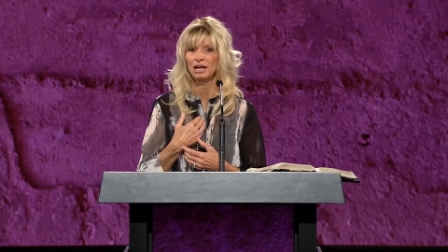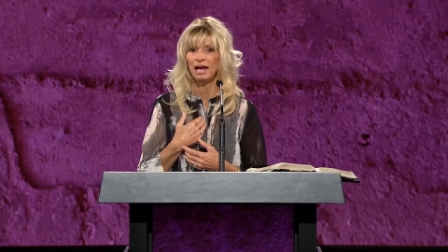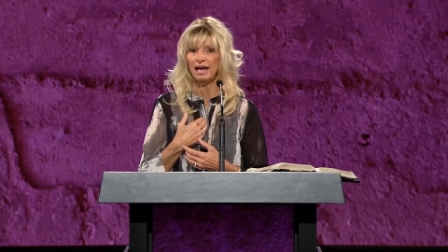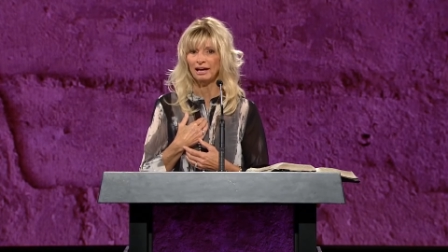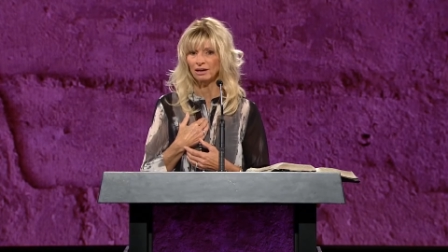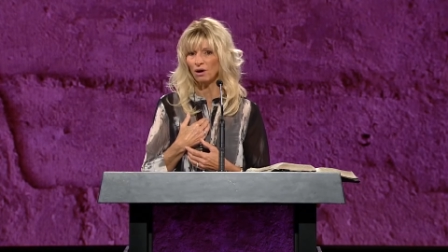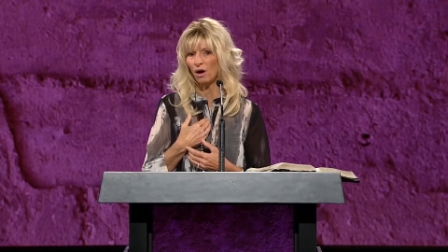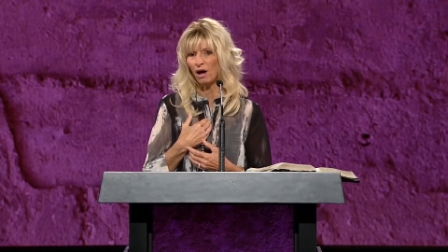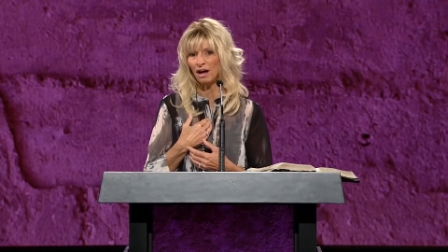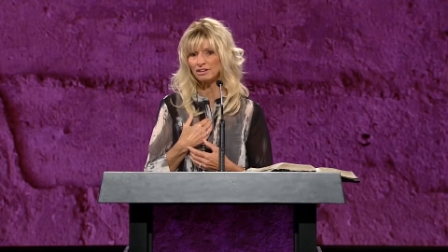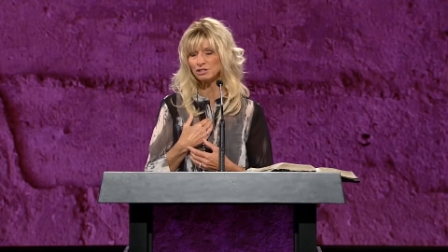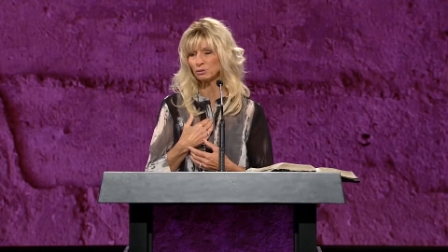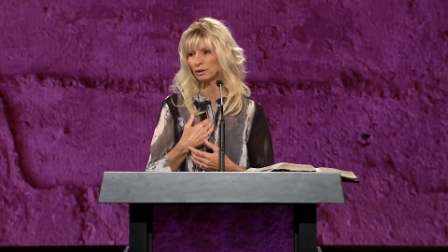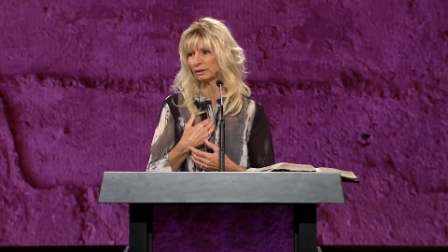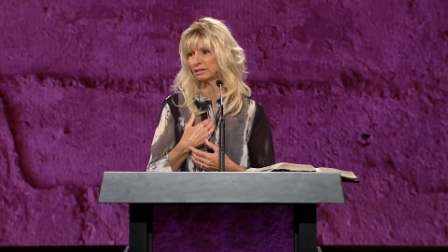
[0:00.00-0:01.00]
and
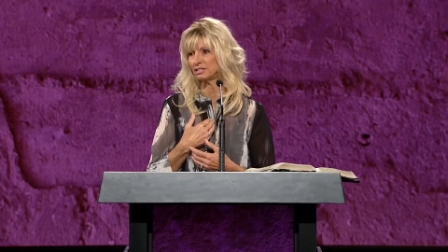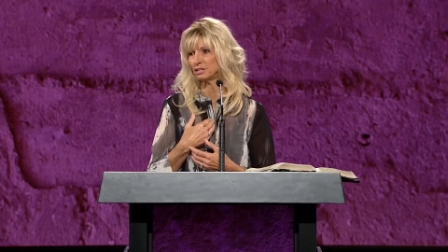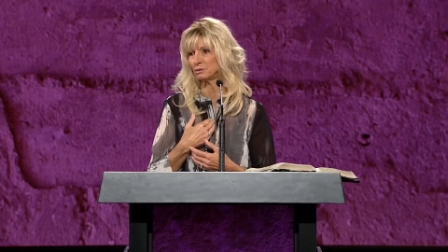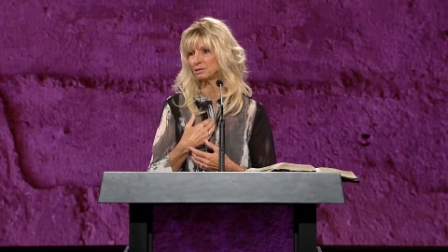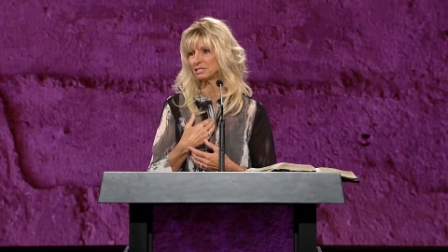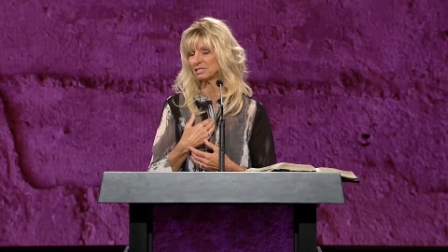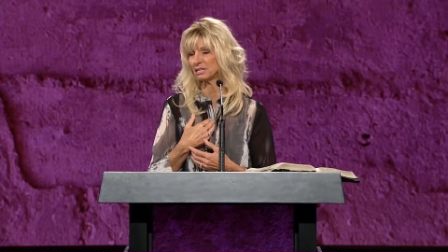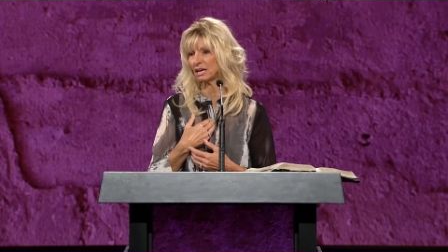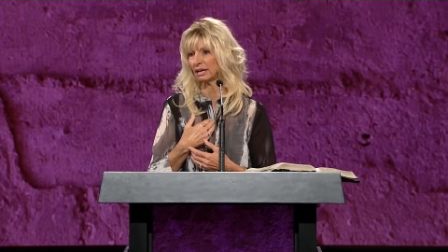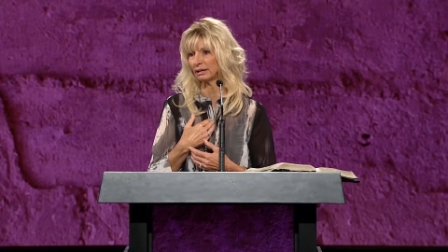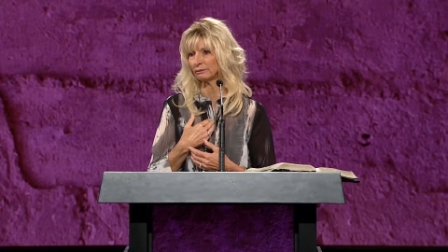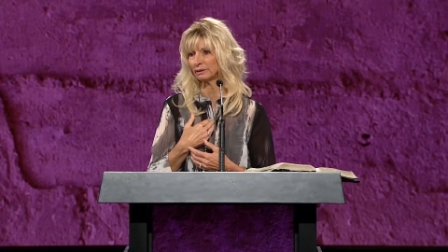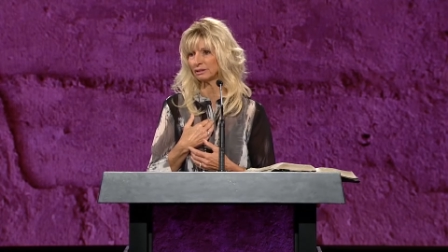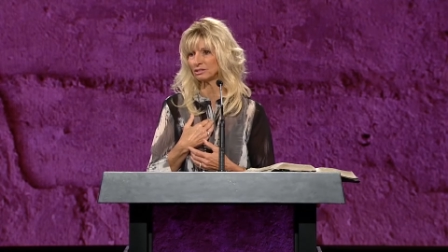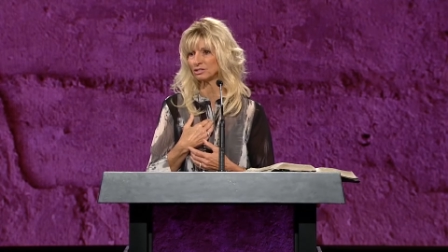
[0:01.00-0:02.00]
contrary to his
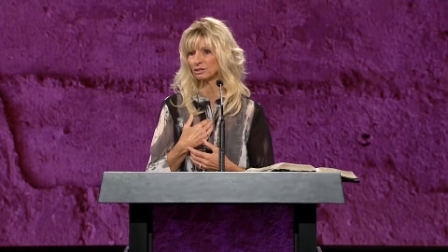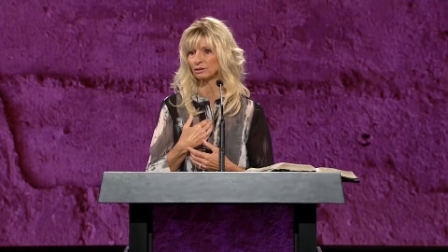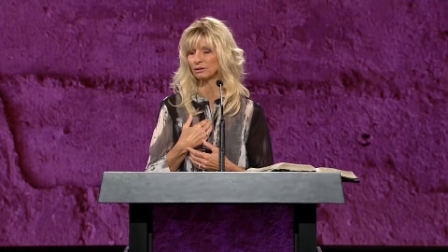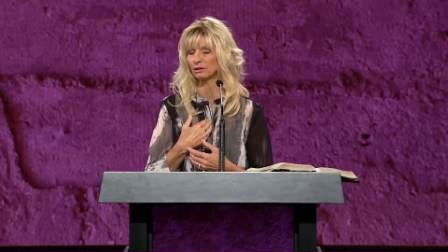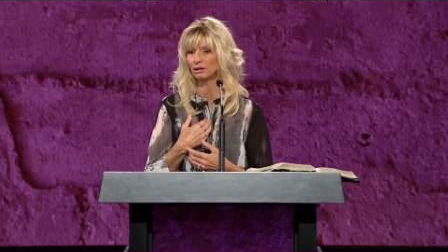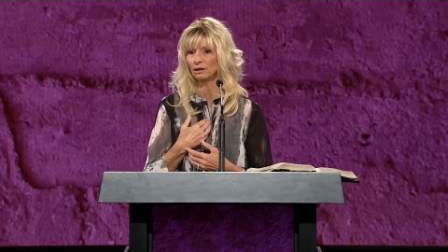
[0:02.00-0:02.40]
character,